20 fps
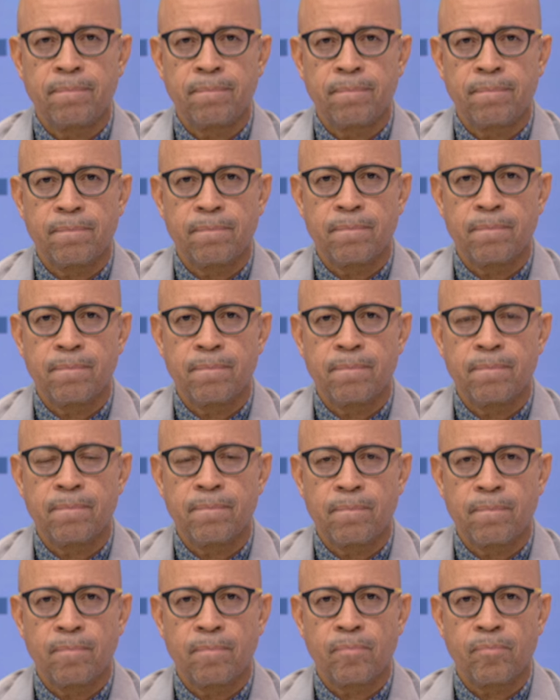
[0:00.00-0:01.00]

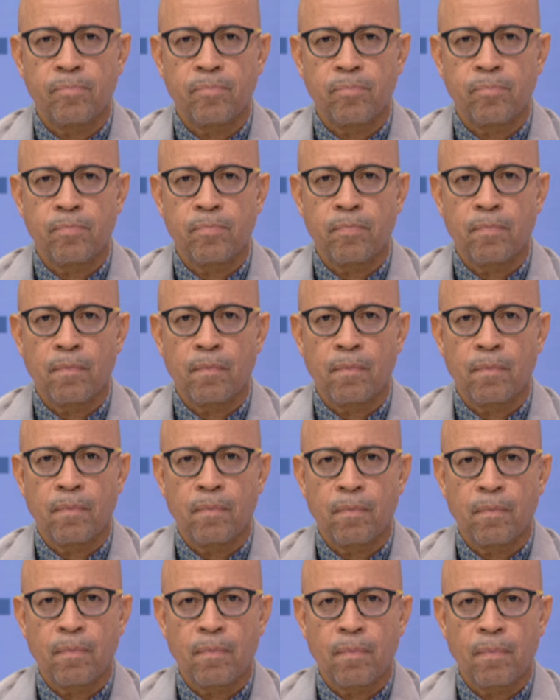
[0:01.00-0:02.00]

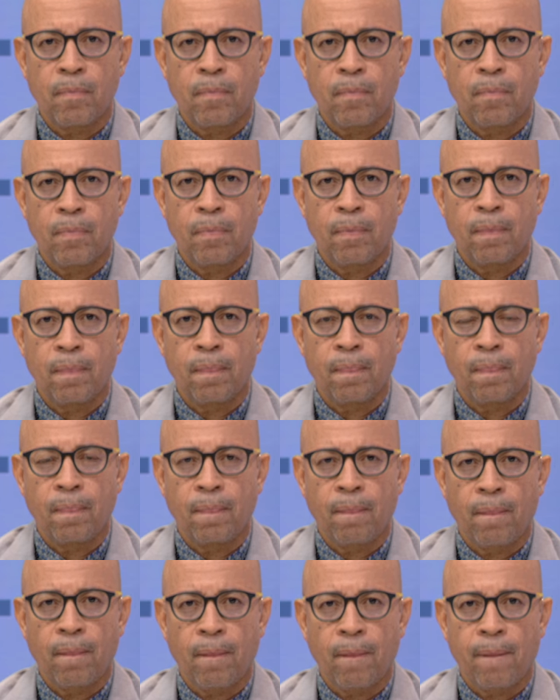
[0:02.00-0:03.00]

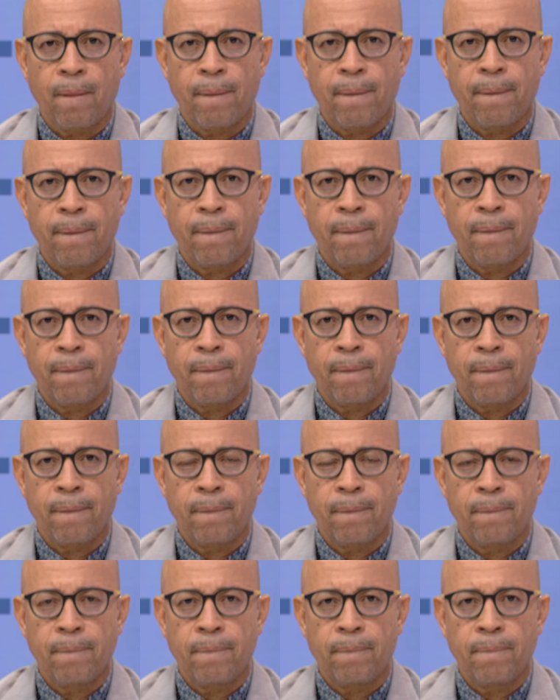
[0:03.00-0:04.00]

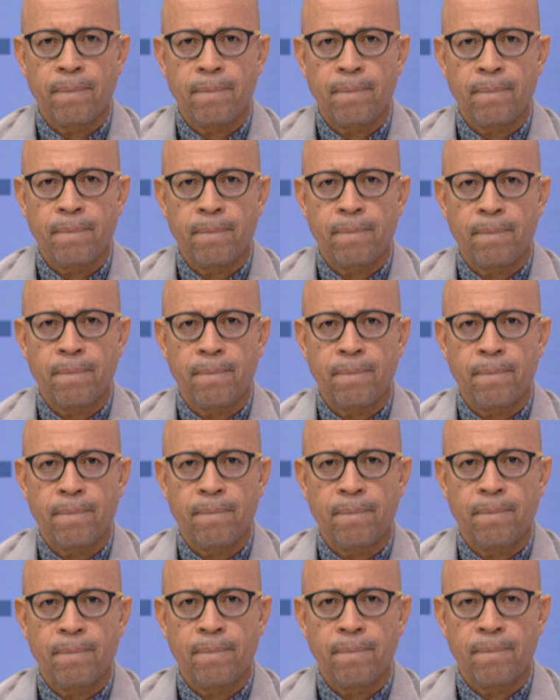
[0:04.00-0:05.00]

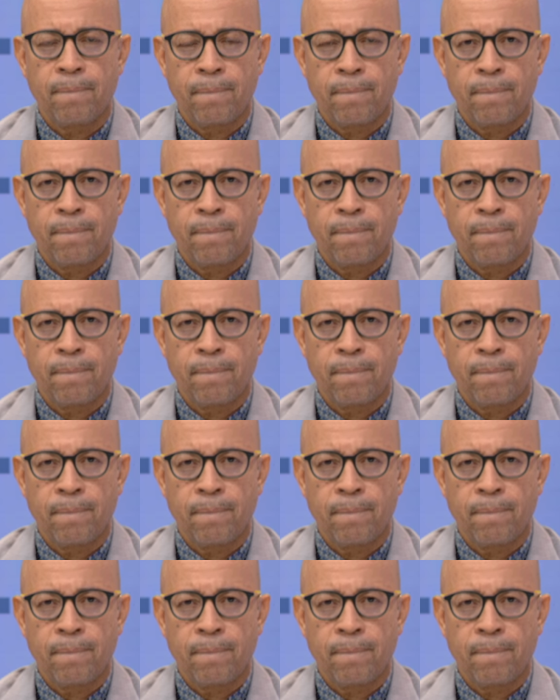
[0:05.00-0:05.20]
(not speaking)